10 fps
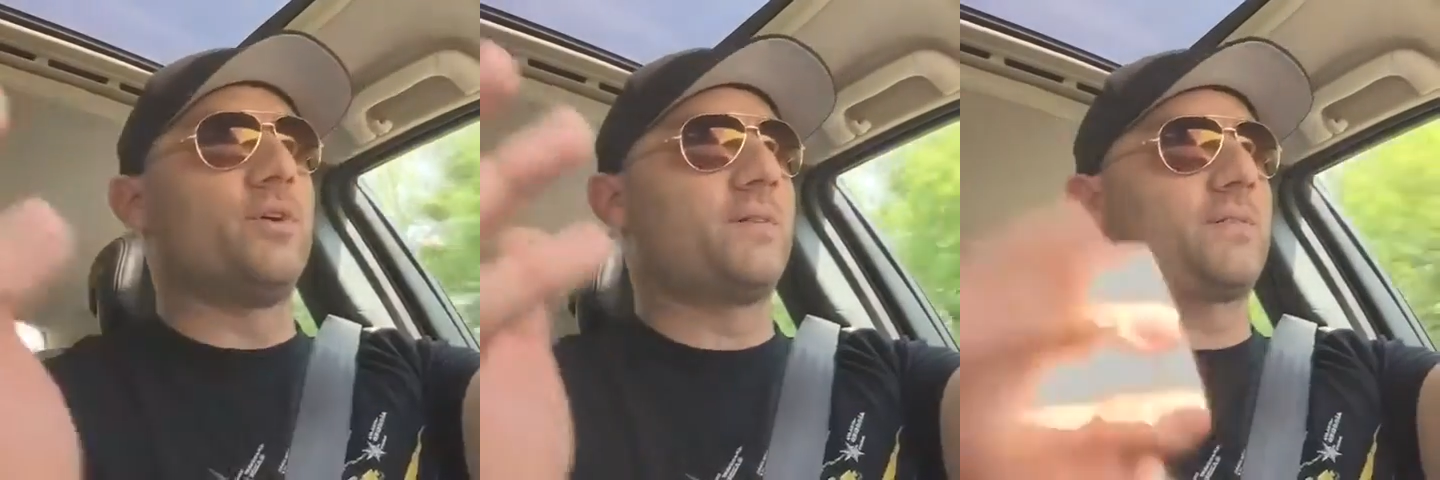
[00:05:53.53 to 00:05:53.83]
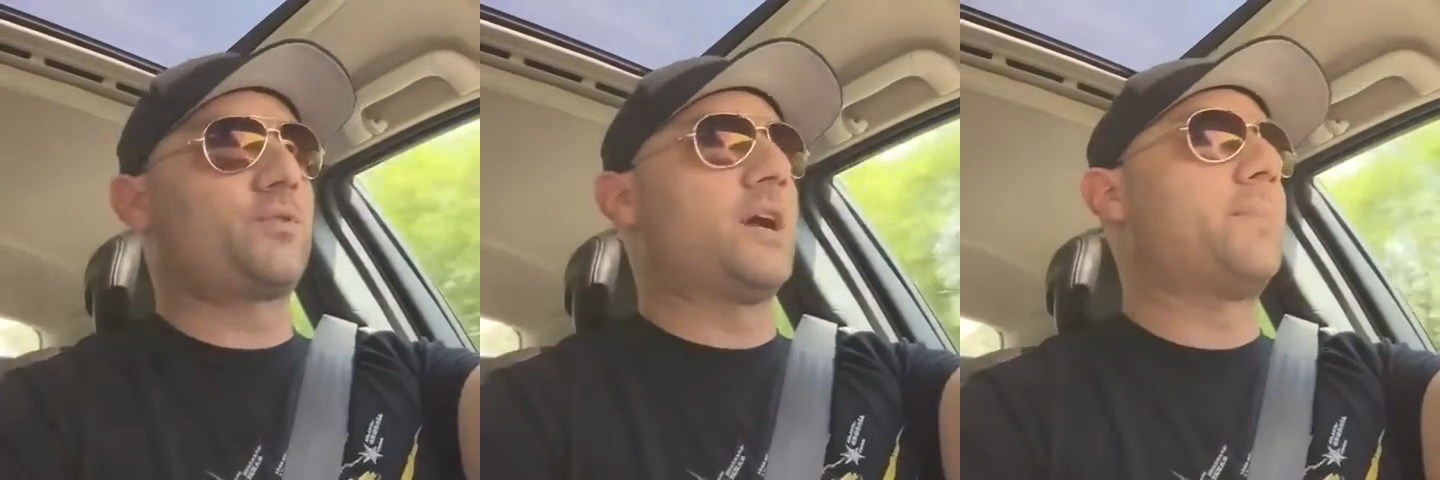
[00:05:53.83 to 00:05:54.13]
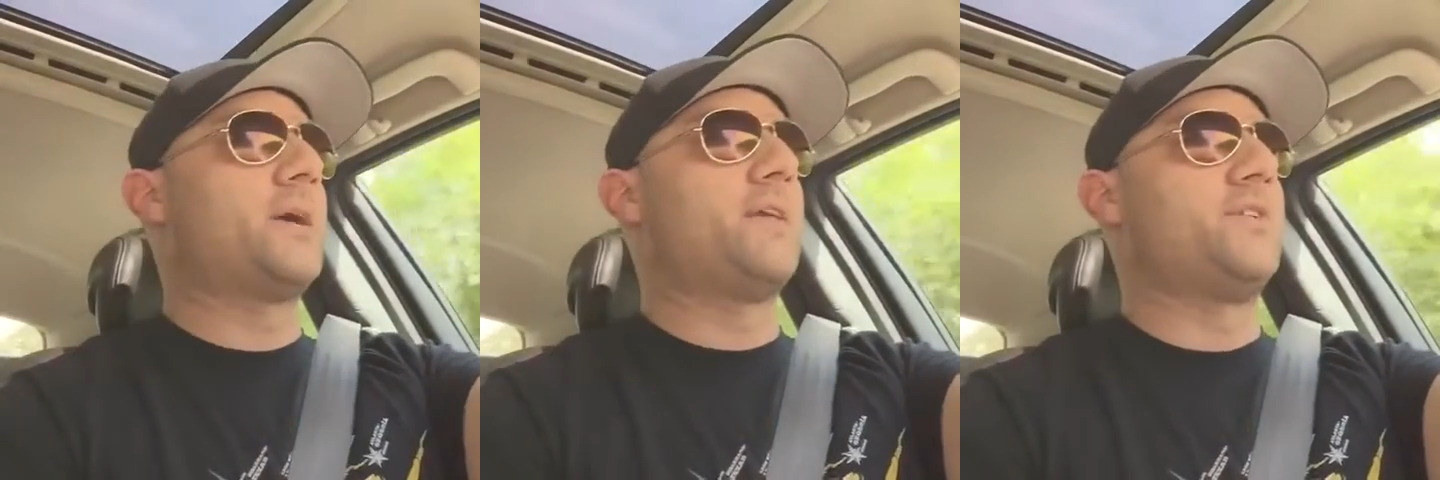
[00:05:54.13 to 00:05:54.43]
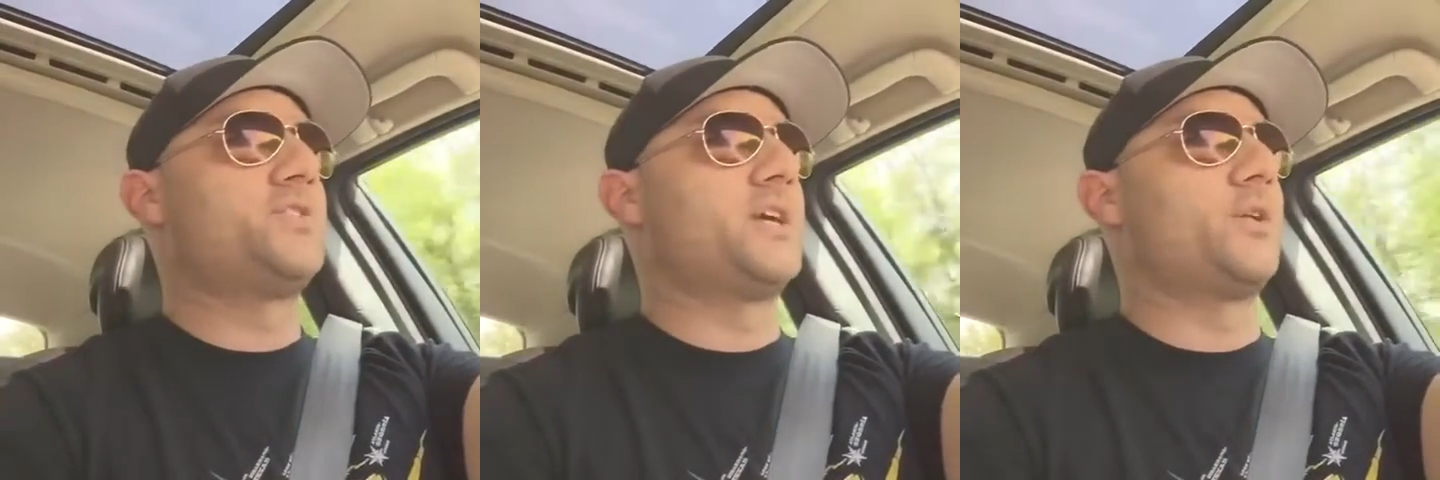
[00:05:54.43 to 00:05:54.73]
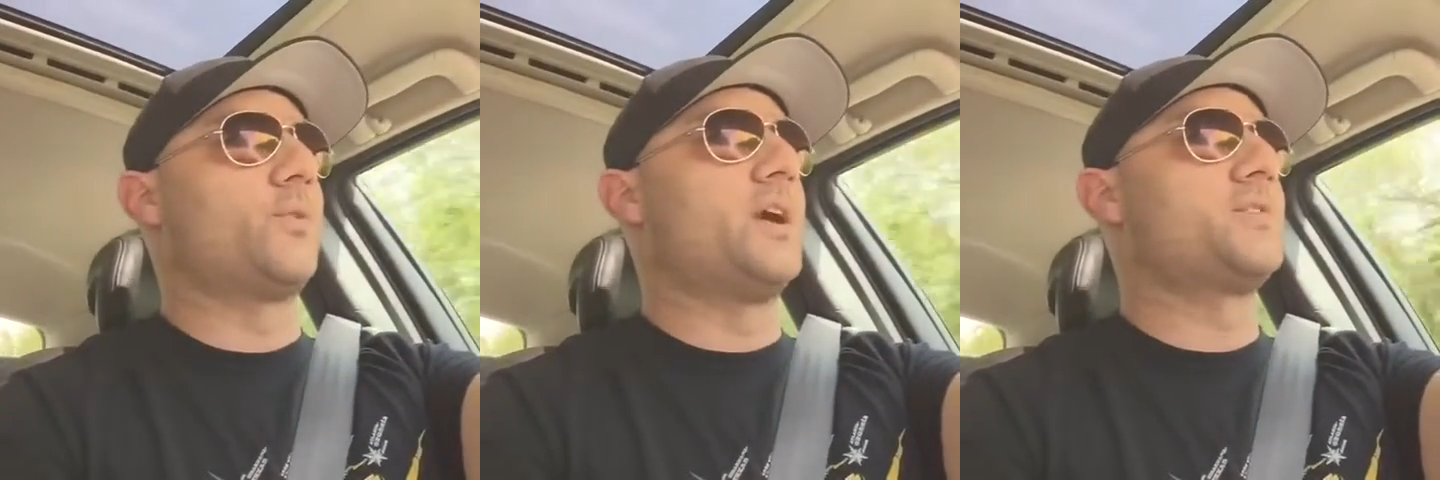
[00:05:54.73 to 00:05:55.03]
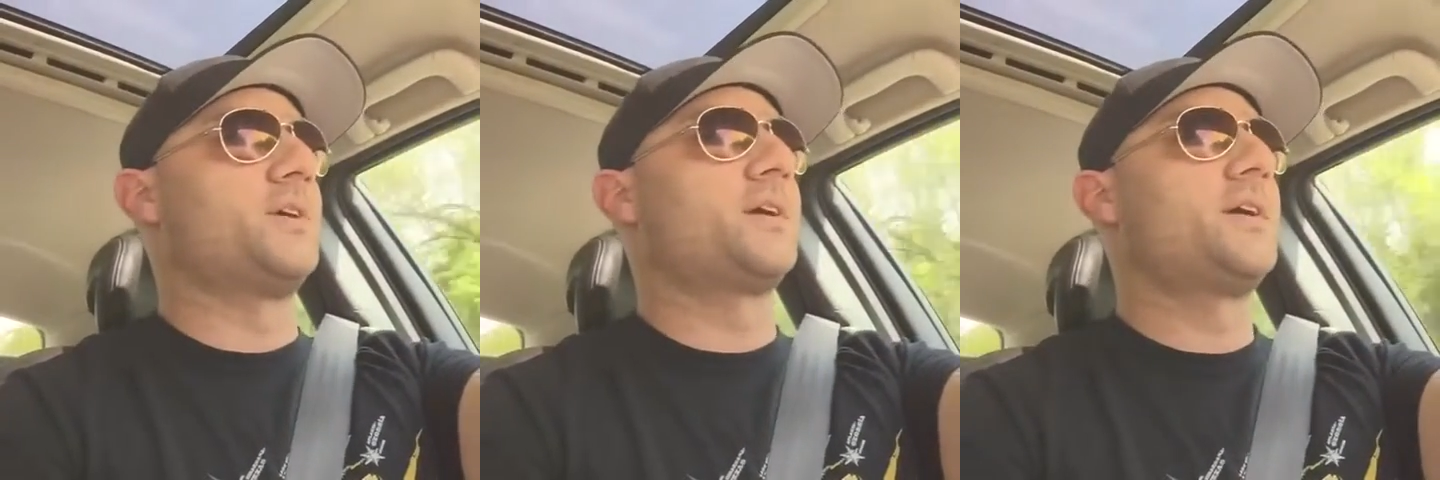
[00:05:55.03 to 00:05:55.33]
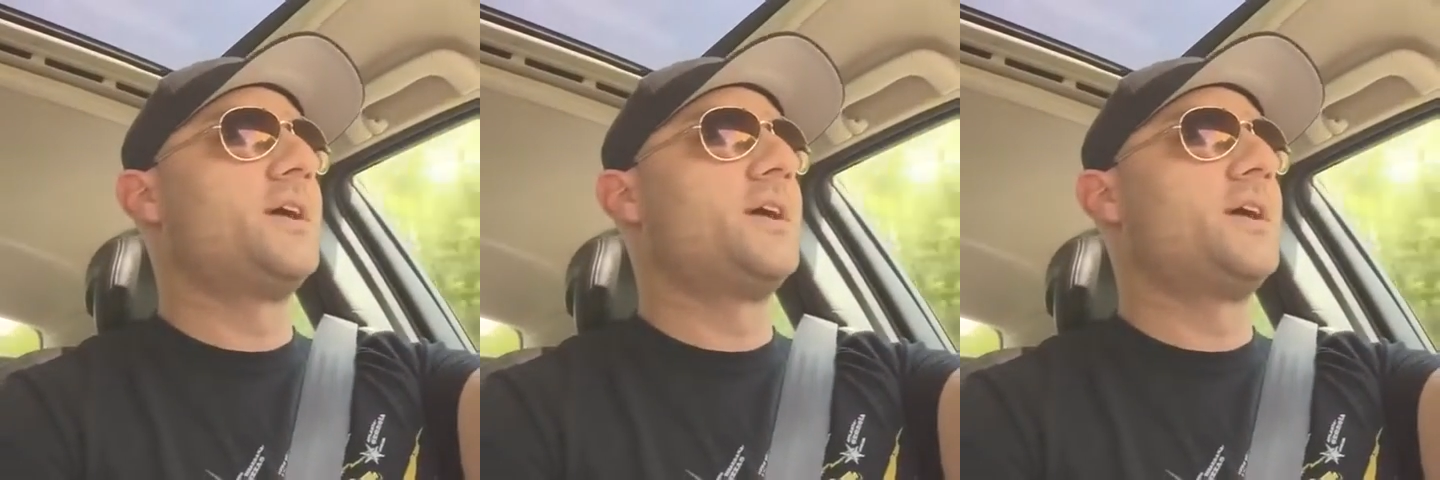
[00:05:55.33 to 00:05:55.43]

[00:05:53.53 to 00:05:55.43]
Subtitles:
the crap out of it and just take it racing.